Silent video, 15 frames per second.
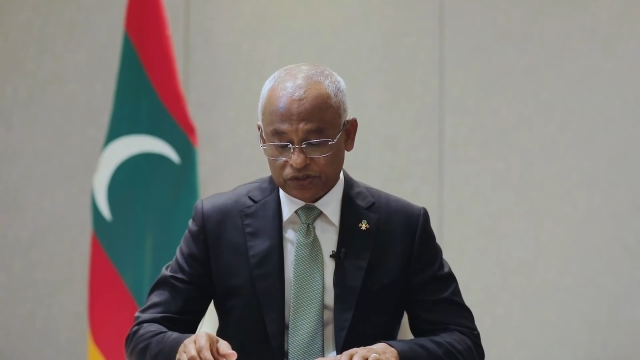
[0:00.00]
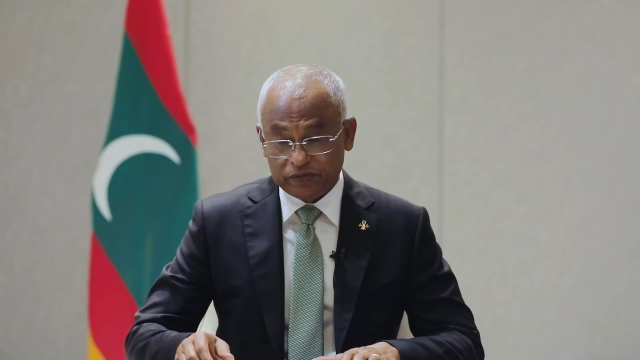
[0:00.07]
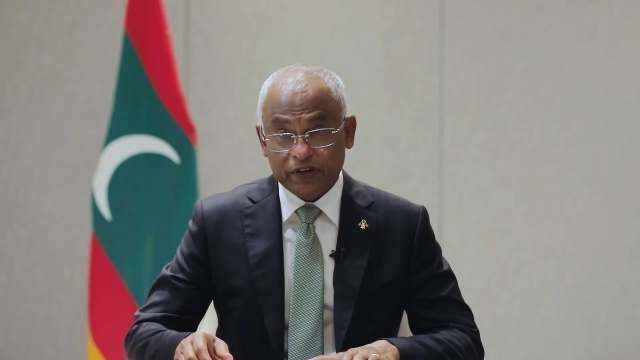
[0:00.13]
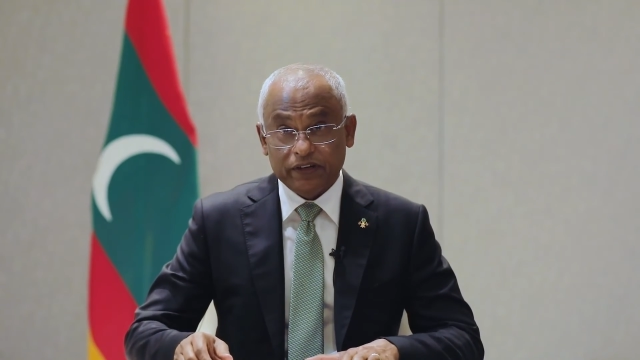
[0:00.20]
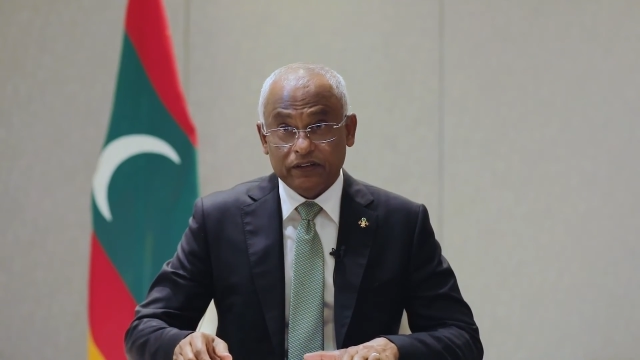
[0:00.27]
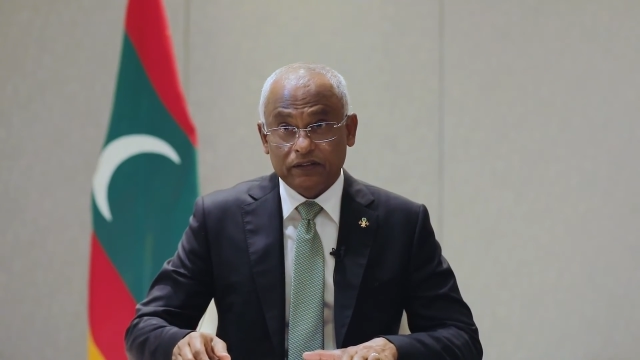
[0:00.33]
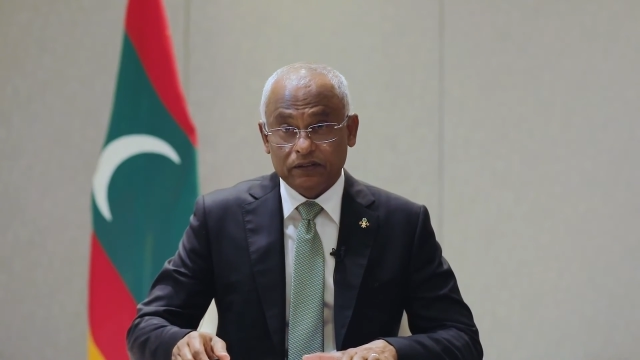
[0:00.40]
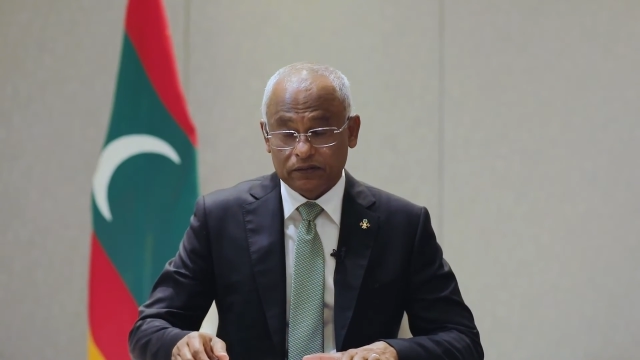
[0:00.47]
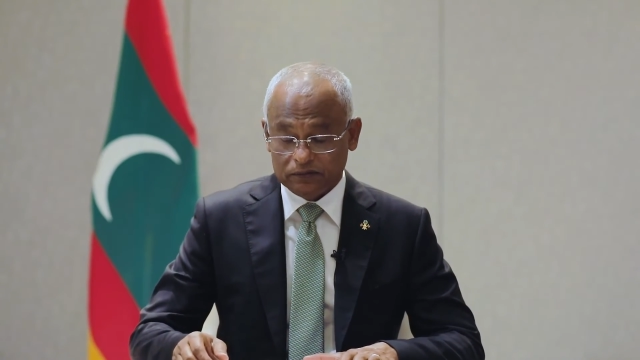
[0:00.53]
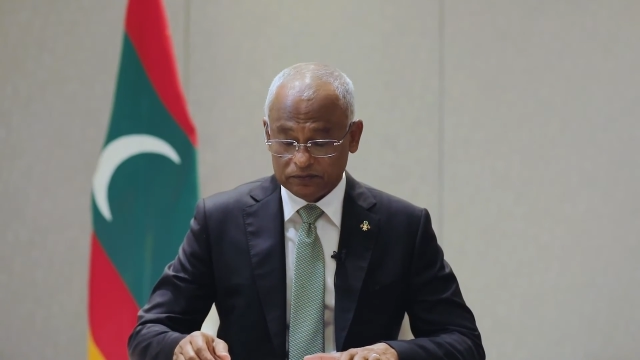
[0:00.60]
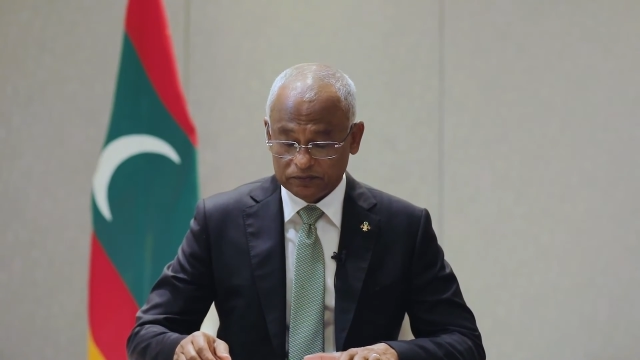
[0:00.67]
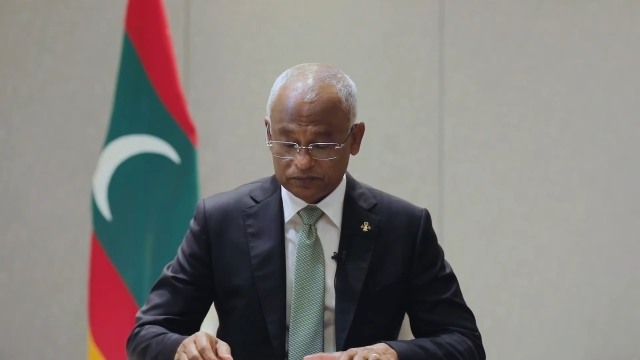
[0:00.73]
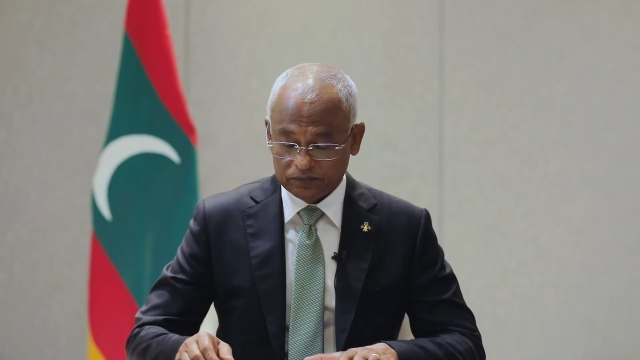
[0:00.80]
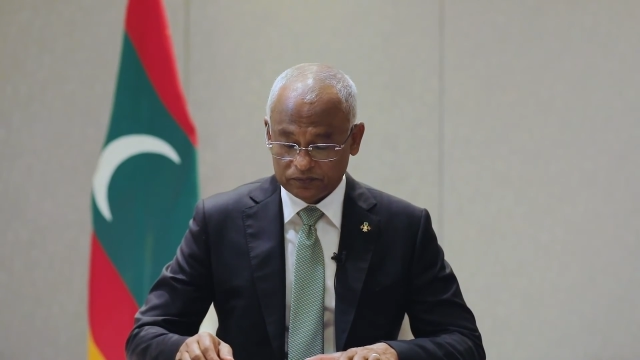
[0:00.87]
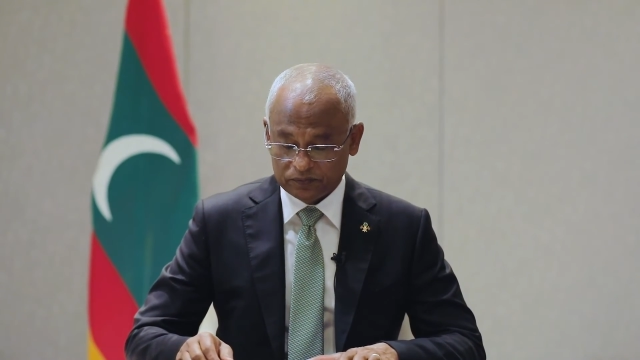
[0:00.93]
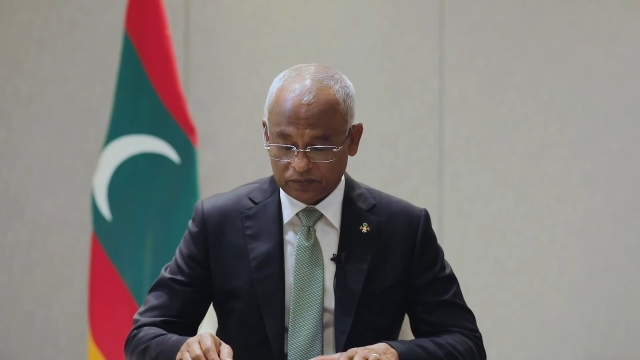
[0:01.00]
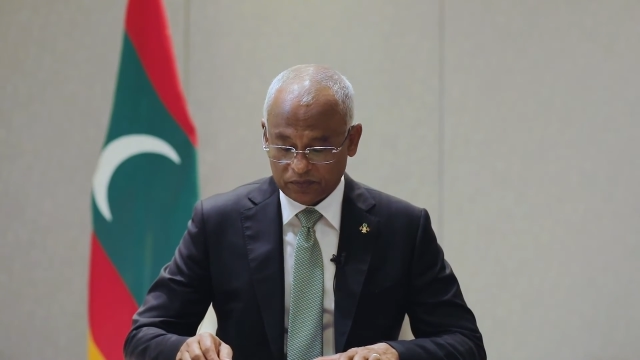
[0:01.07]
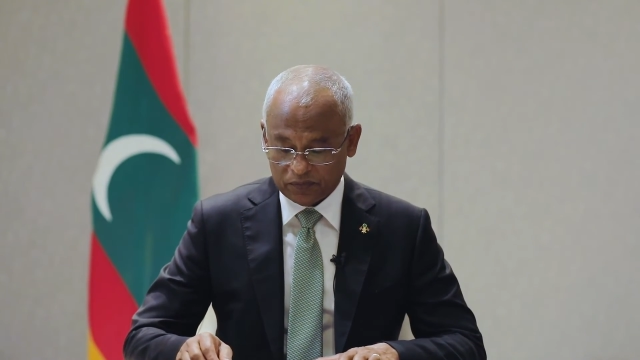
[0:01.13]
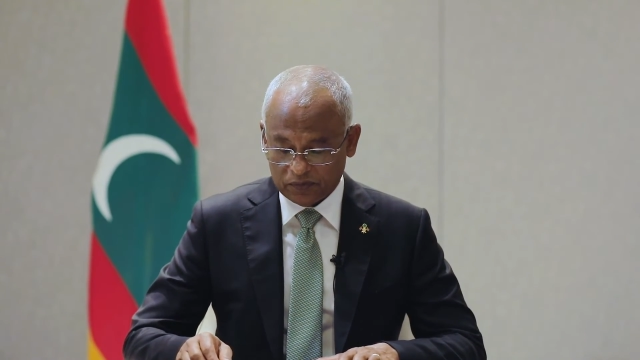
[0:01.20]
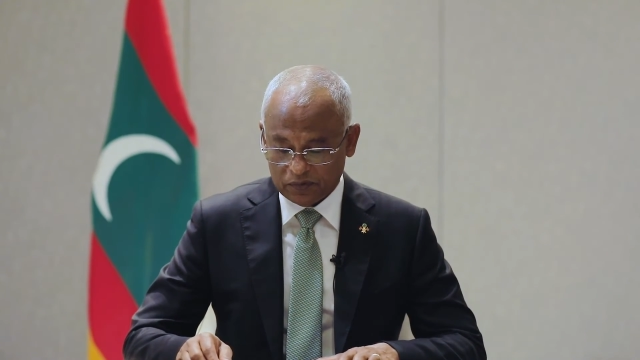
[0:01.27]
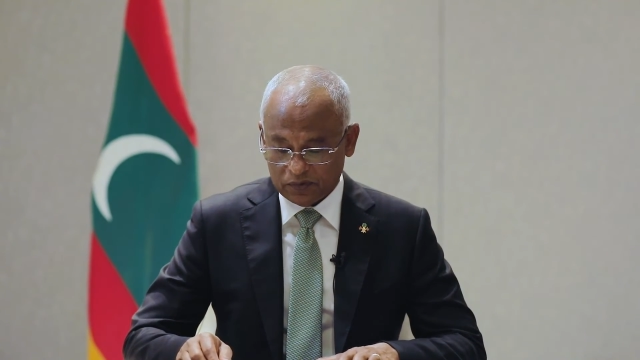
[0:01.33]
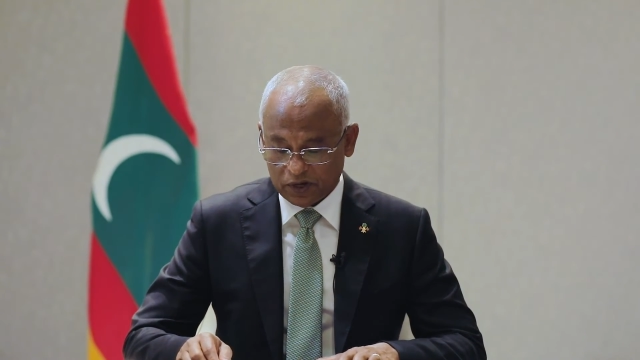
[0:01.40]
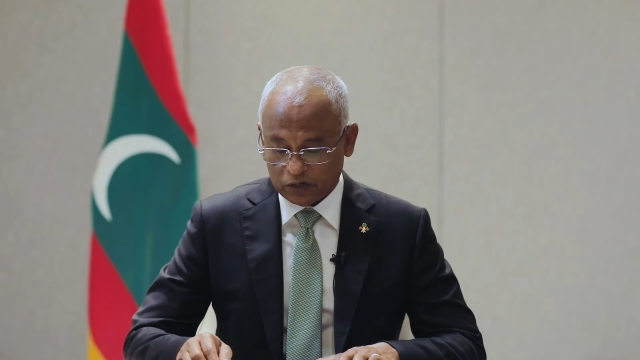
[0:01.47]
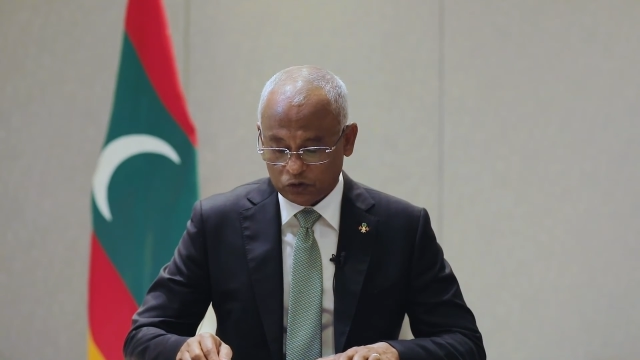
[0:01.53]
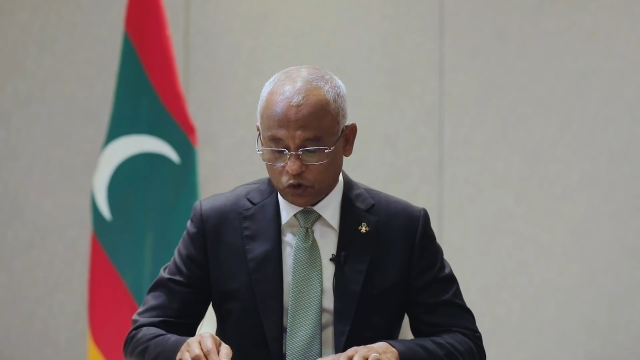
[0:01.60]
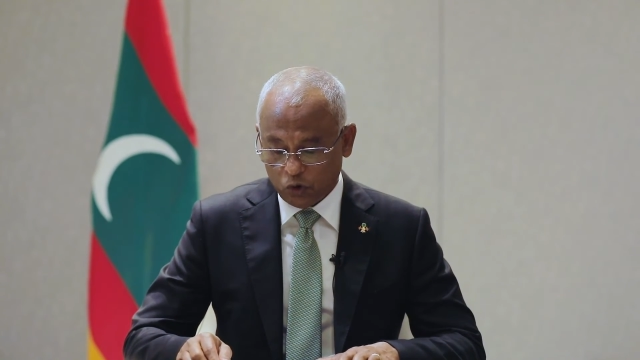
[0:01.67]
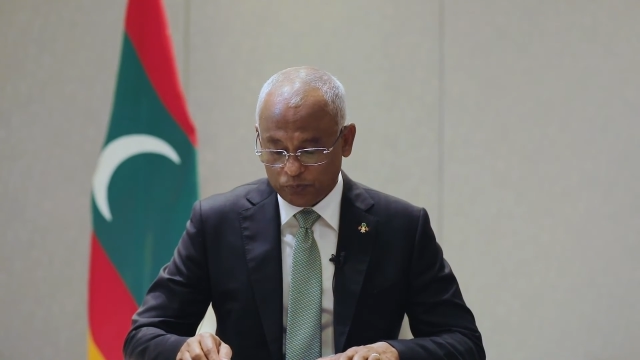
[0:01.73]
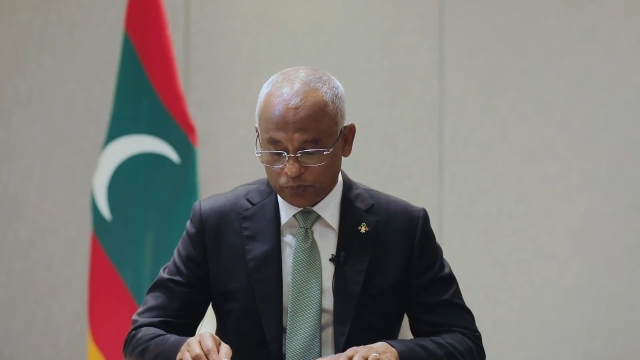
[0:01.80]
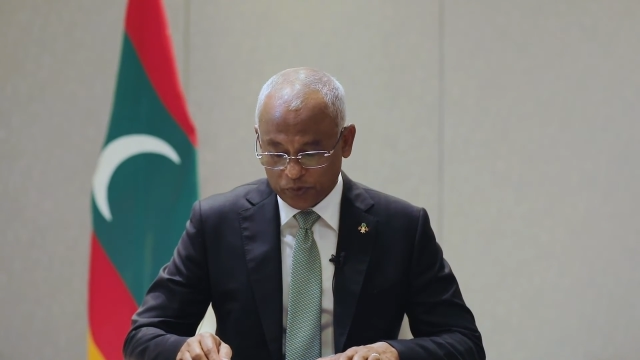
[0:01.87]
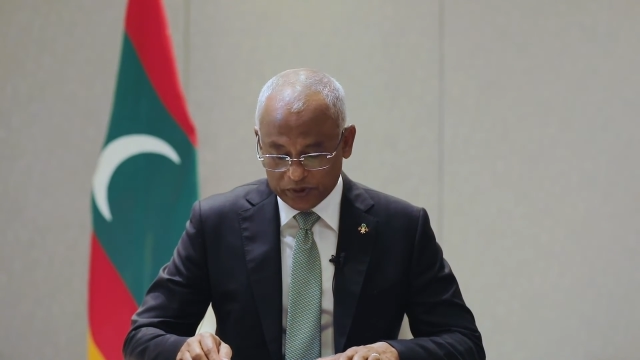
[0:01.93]
event and
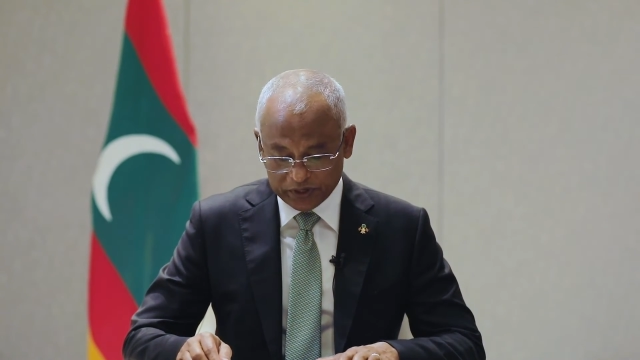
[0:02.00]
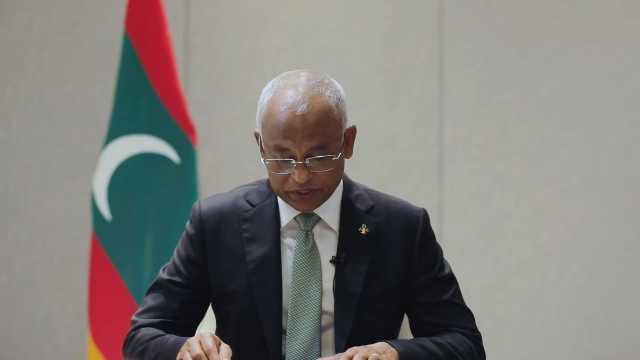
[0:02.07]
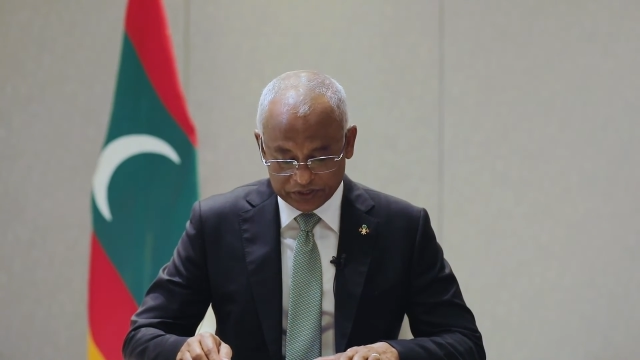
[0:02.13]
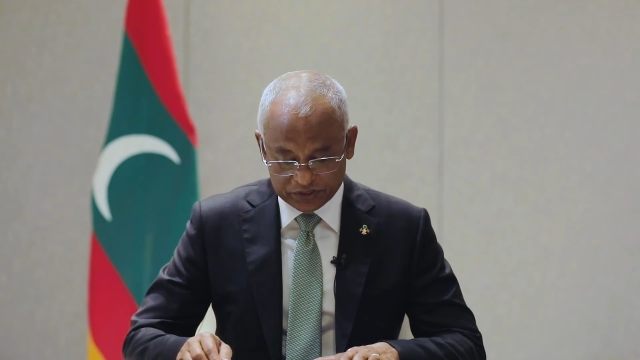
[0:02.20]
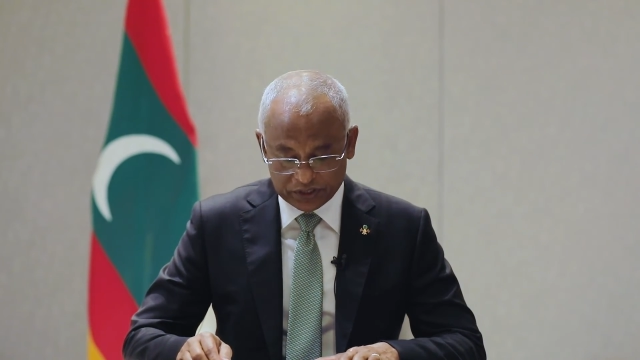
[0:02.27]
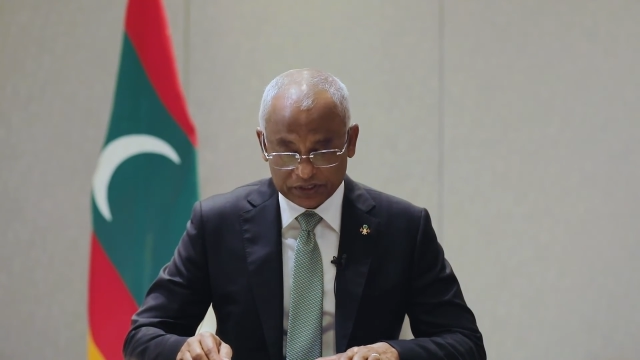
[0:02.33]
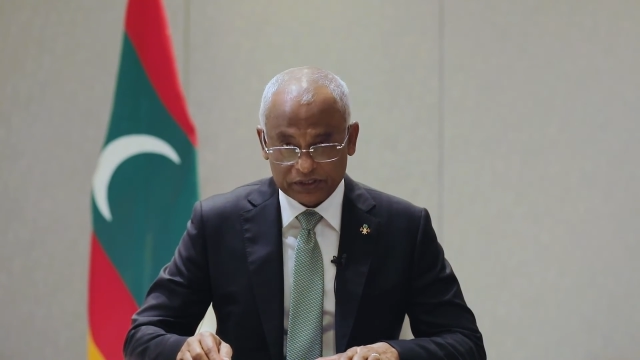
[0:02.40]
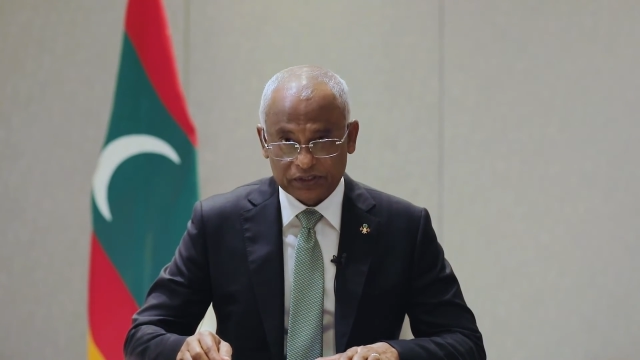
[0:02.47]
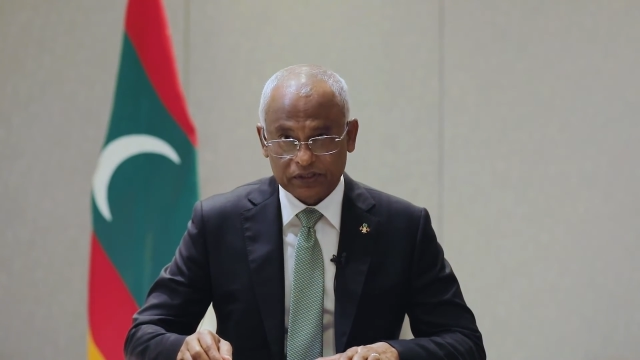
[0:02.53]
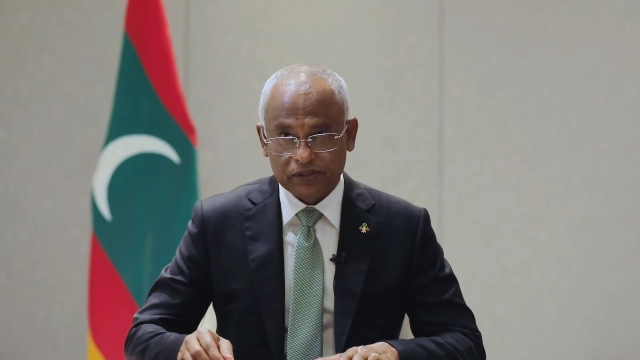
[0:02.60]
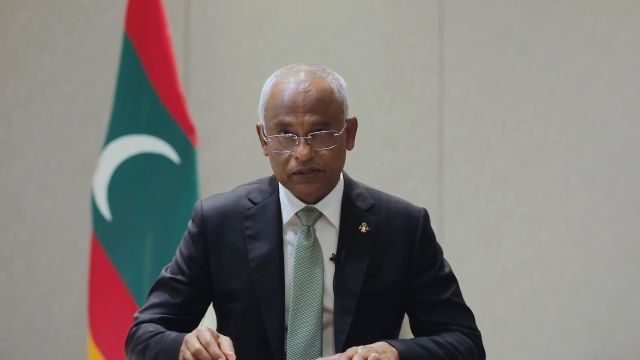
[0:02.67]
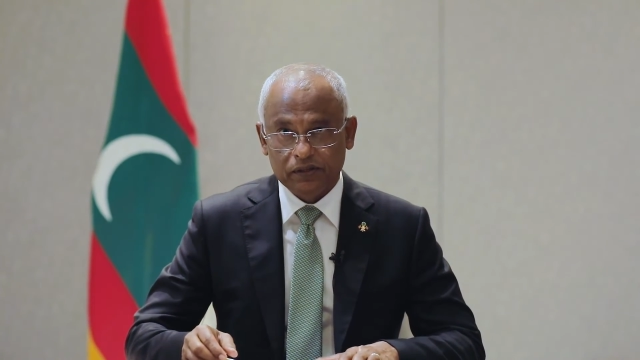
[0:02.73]
COP26,